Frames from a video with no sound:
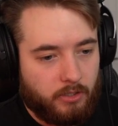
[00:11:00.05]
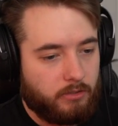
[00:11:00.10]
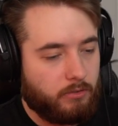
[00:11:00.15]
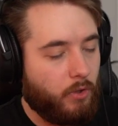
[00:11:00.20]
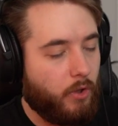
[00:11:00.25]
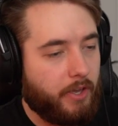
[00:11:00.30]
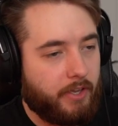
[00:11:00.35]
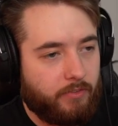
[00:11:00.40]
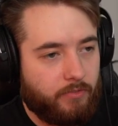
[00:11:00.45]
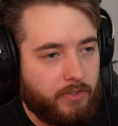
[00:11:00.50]

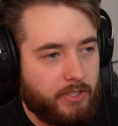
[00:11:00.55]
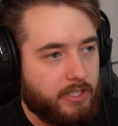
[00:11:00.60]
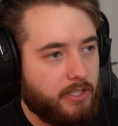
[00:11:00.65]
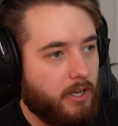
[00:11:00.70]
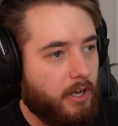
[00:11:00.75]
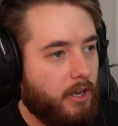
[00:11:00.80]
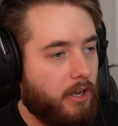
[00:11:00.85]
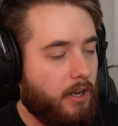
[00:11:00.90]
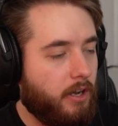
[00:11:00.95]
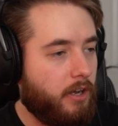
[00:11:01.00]
like the
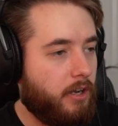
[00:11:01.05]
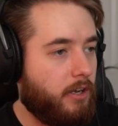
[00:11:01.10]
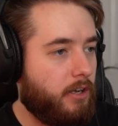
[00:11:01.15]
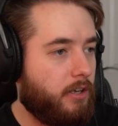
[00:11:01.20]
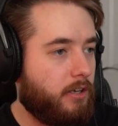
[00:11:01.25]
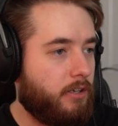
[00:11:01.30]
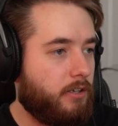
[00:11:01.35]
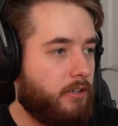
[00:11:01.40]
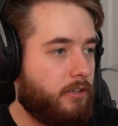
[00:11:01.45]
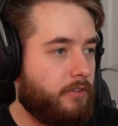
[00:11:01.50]

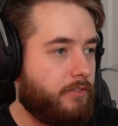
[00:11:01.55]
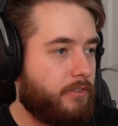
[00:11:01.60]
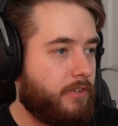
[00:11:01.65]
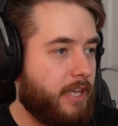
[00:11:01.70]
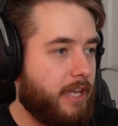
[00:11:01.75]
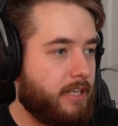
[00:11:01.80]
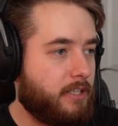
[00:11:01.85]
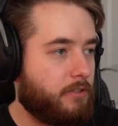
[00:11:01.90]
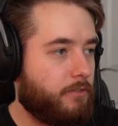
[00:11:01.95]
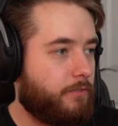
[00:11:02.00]
uh,
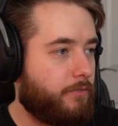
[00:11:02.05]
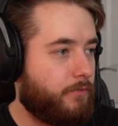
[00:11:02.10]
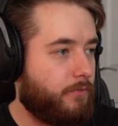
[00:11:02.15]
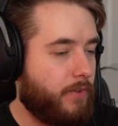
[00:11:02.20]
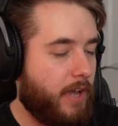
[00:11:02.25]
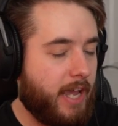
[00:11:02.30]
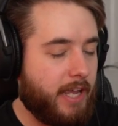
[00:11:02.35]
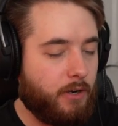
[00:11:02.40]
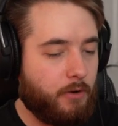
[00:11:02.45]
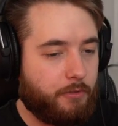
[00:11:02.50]
the end of
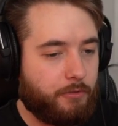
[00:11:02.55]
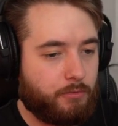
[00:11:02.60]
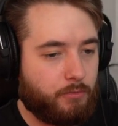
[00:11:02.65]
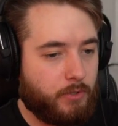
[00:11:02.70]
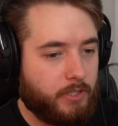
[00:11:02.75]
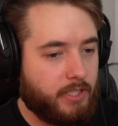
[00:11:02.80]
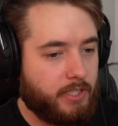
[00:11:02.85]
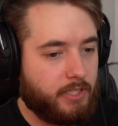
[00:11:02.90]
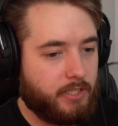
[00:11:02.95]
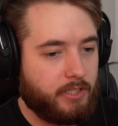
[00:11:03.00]
Halo
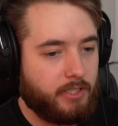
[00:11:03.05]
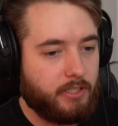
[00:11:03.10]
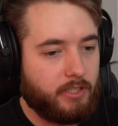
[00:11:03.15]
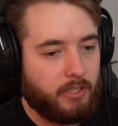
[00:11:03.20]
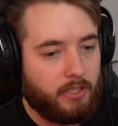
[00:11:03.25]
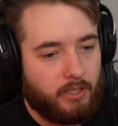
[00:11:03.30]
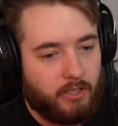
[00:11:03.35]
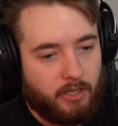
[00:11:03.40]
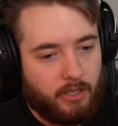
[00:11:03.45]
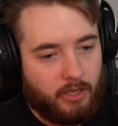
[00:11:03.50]
Three,
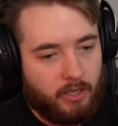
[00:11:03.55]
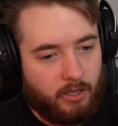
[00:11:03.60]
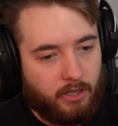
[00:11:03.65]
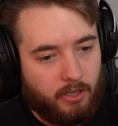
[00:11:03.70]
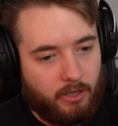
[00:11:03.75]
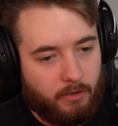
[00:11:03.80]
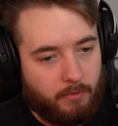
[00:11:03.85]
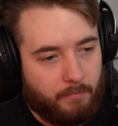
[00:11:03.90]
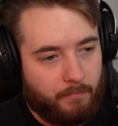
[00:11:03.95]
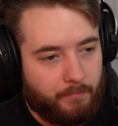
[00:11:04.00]

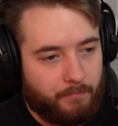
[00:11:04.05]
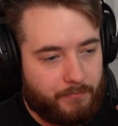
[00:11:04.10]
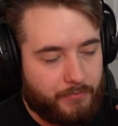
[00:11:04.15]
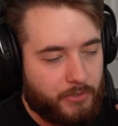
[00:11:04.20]
um,